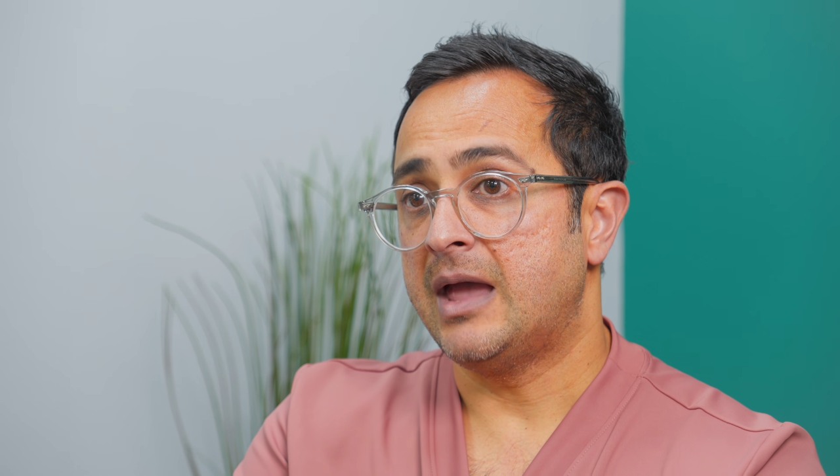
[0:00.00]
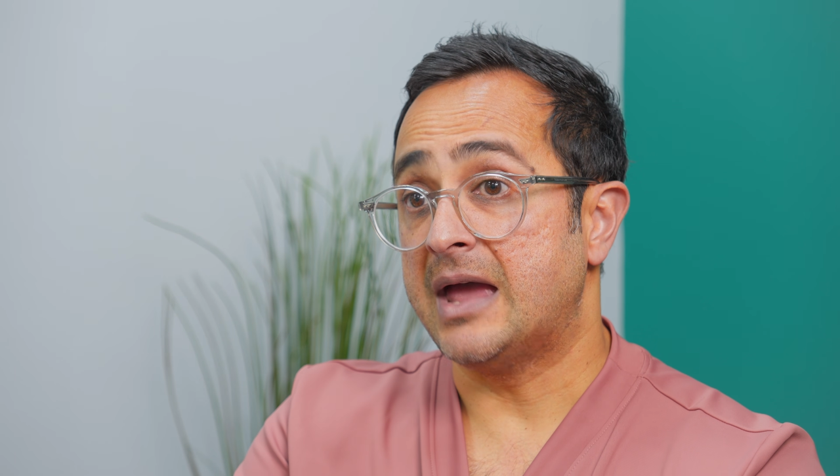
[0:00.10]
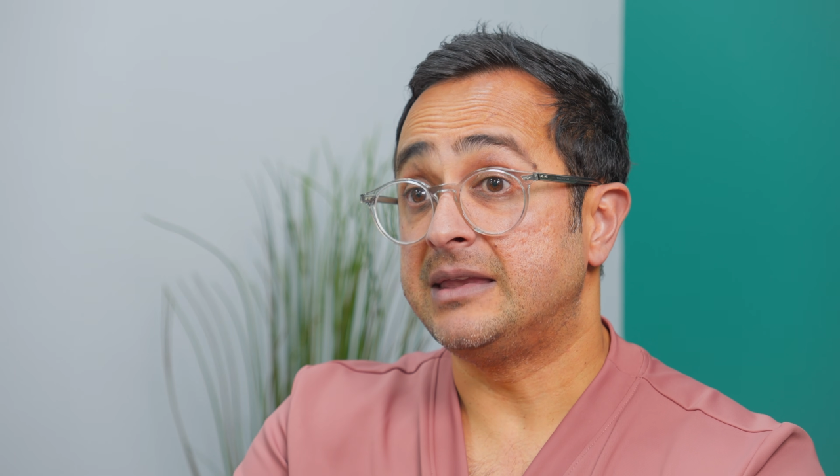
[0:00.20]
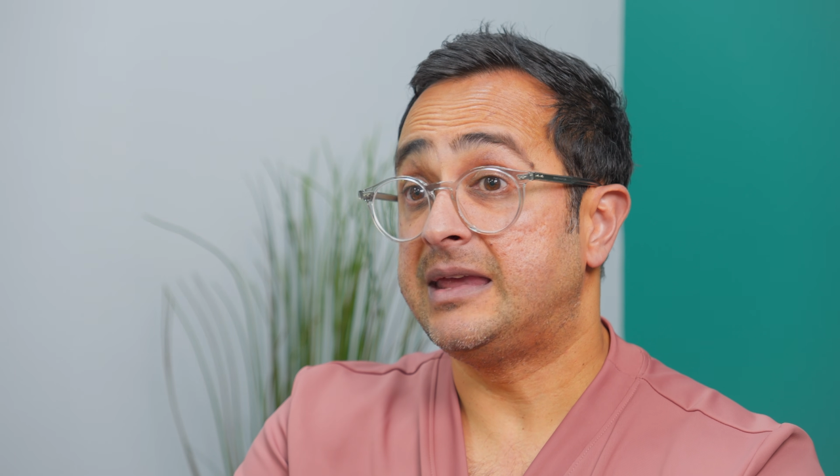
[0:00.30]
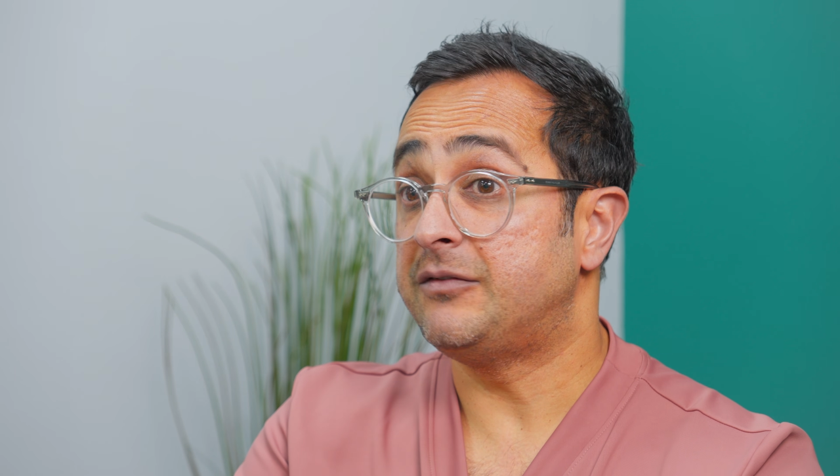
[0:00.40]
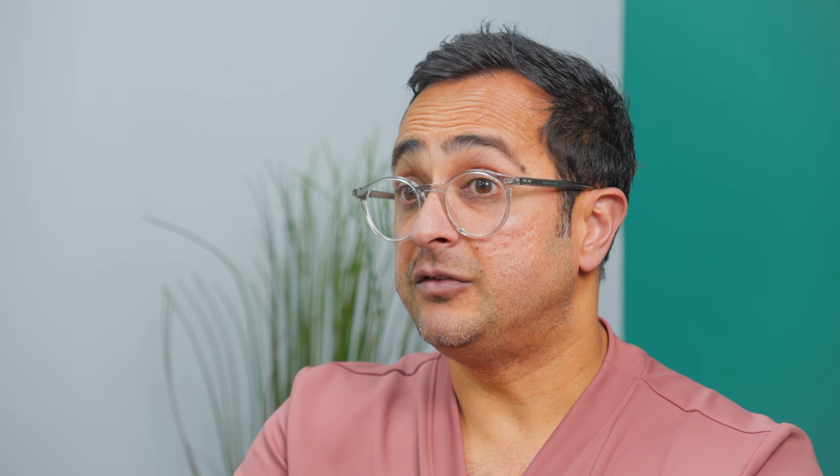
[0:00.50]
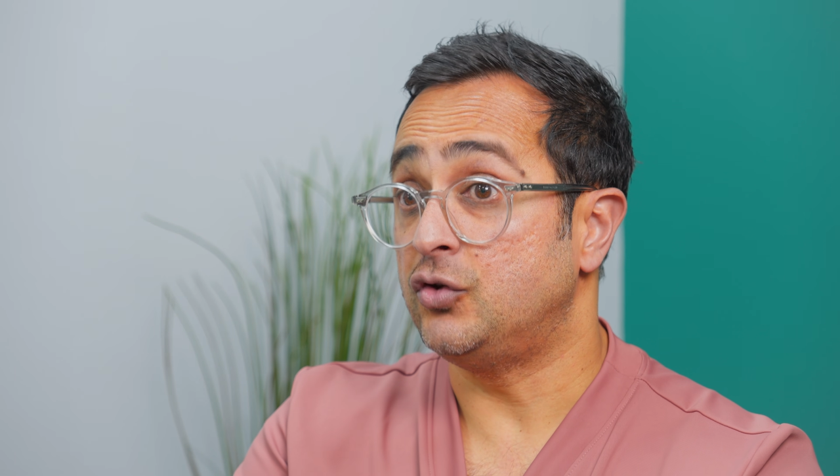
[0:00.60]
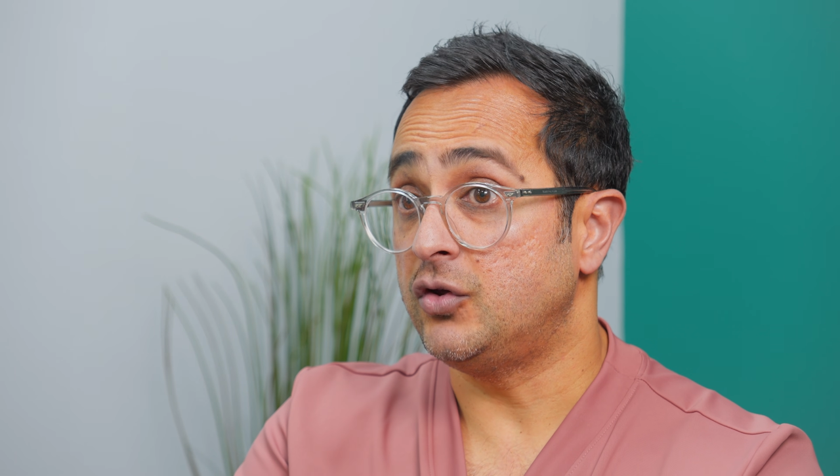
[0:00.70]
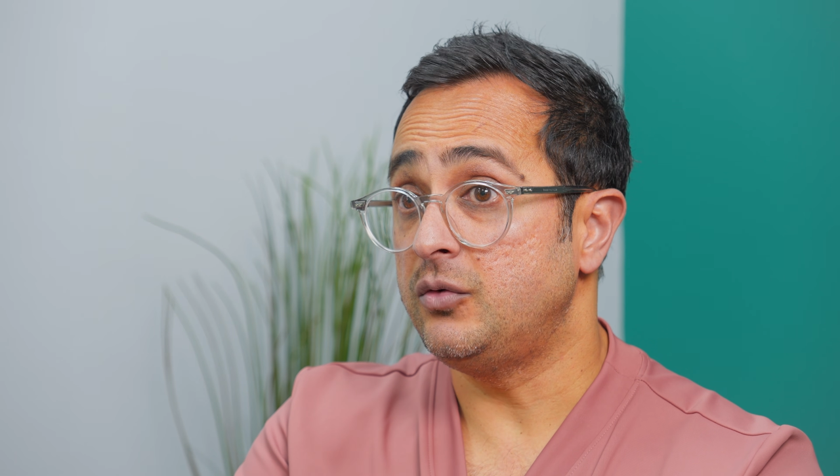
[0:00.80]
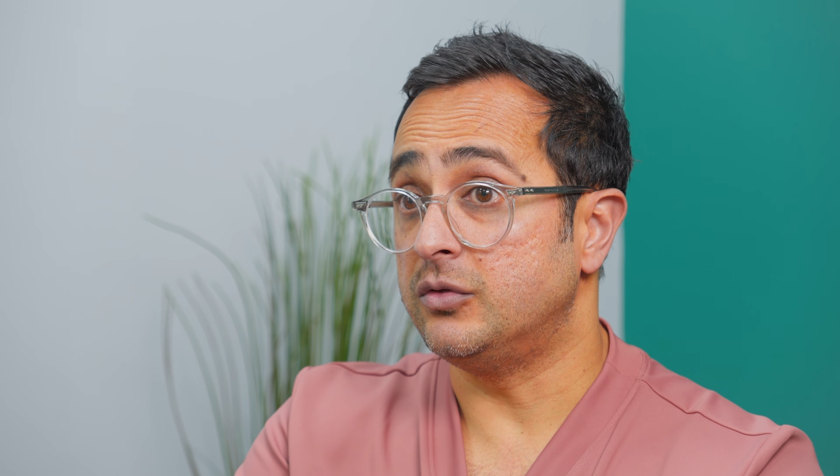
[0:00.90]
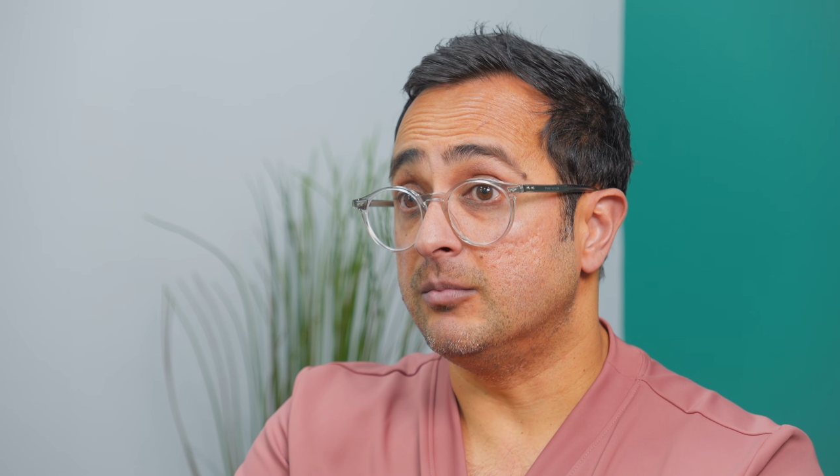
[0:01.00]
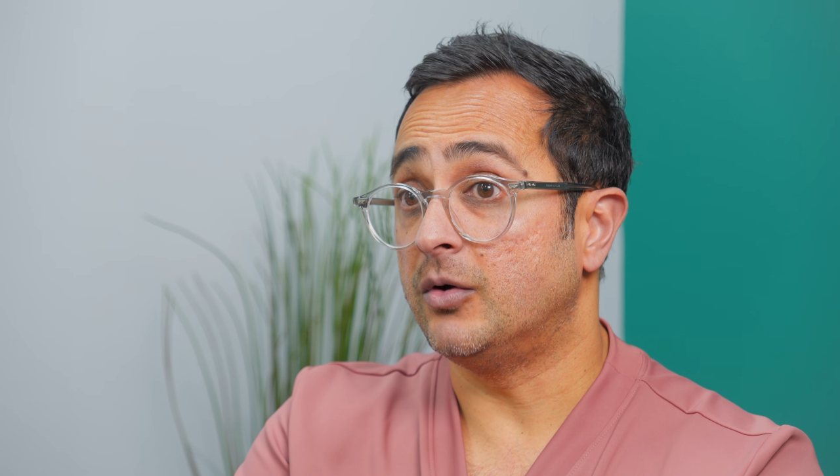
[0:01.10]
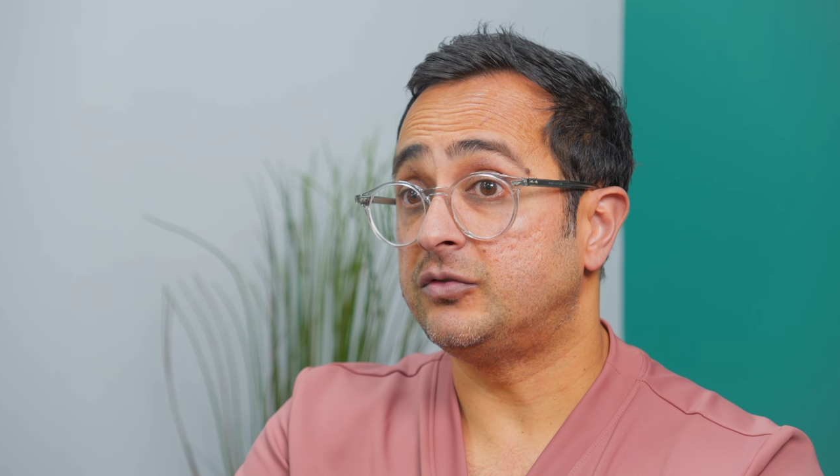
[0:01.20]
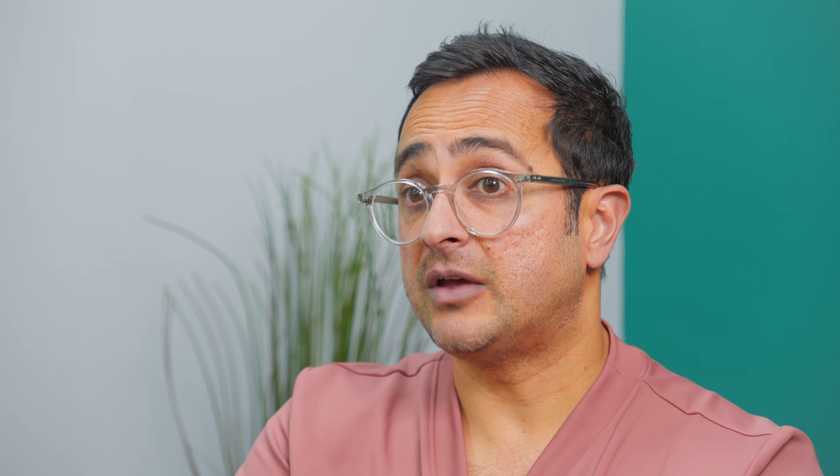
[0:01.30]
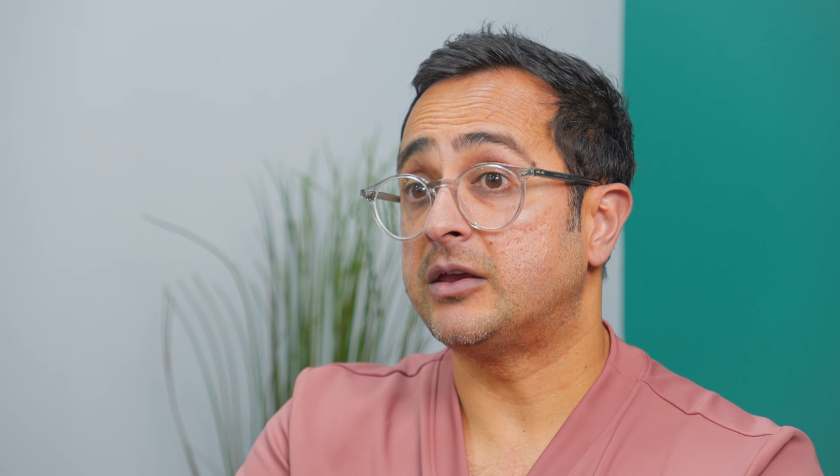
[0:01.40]
and gives you the
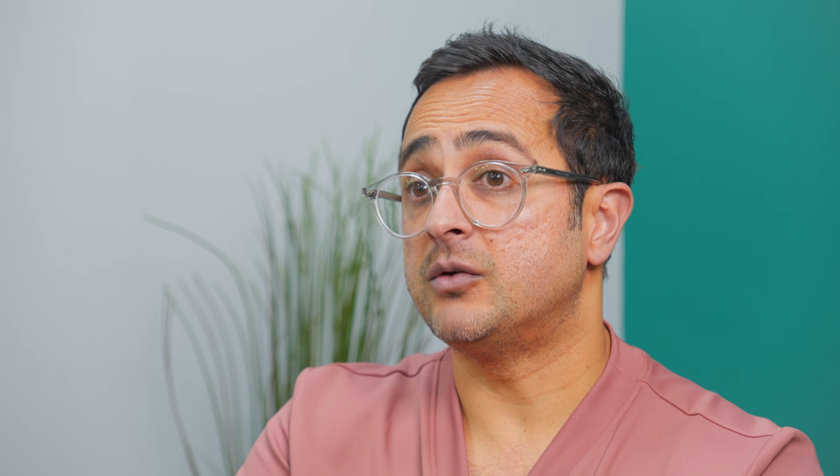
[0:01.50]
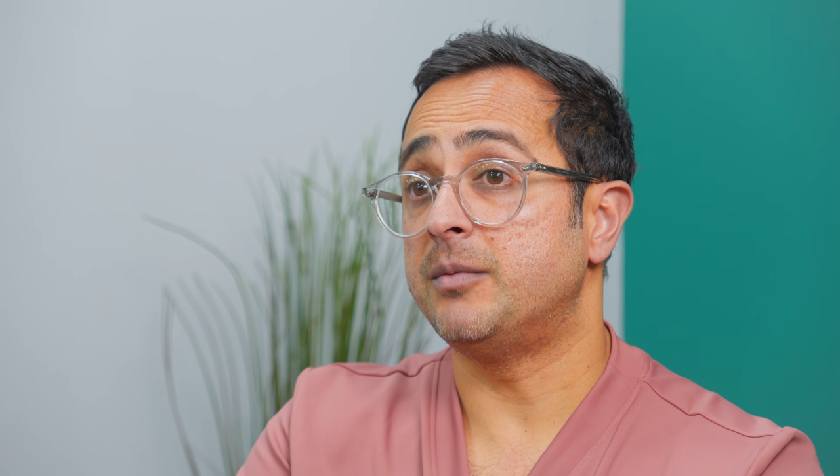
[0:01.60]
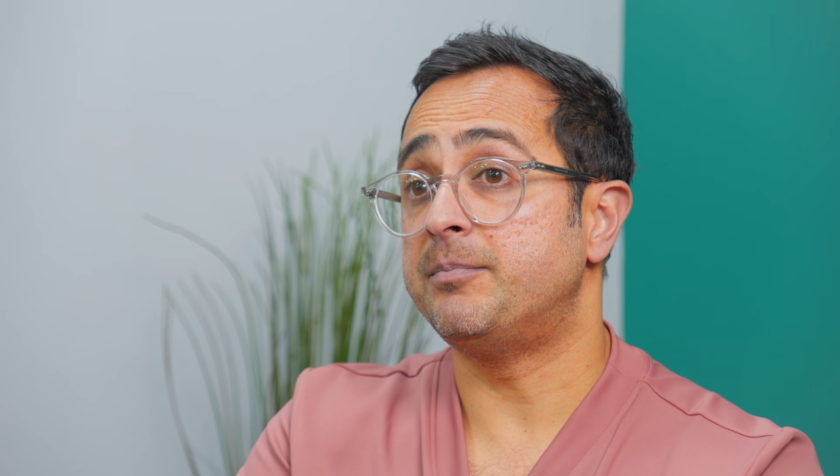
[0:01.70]
most accurate